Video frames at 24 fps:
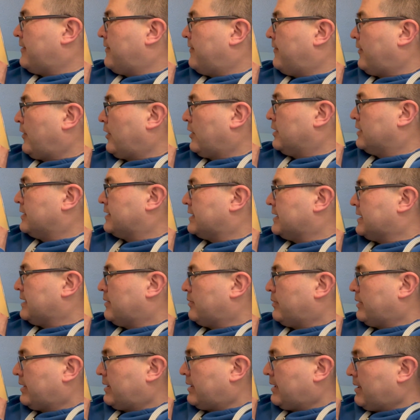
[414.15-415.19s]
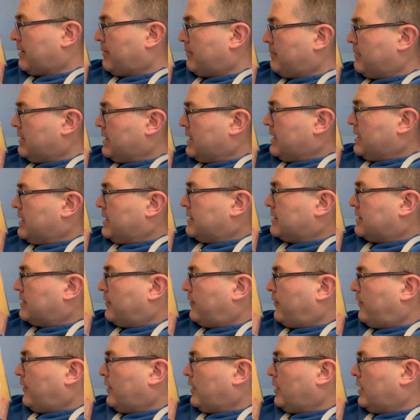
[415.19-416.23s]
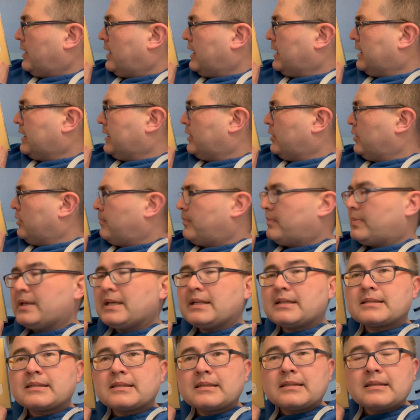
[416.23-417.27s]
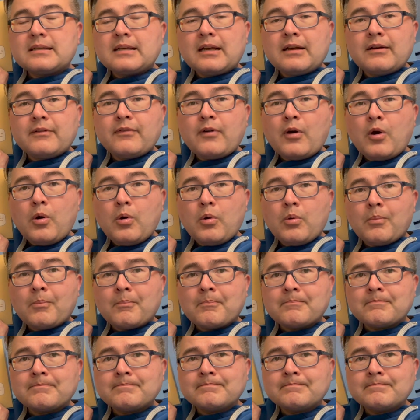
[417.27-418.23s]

Farsi with him to feel a little bit of home.